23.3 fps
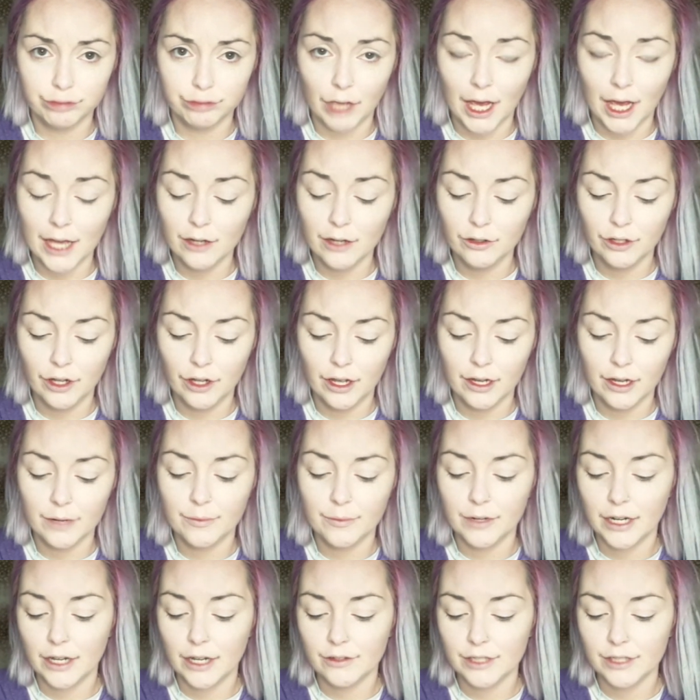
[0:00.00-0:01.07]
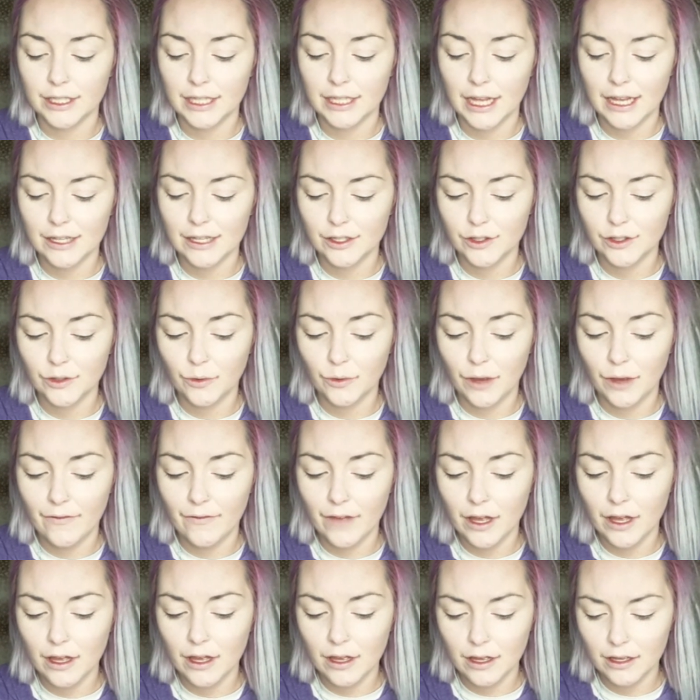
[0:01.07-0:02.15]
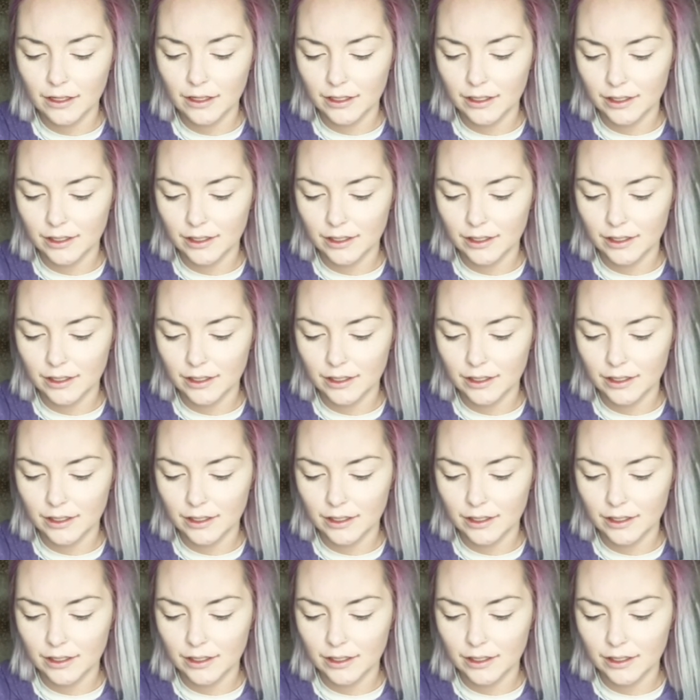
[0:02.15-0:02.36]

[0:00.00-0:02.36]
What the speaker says: I don't know how to pronounce that, Zova.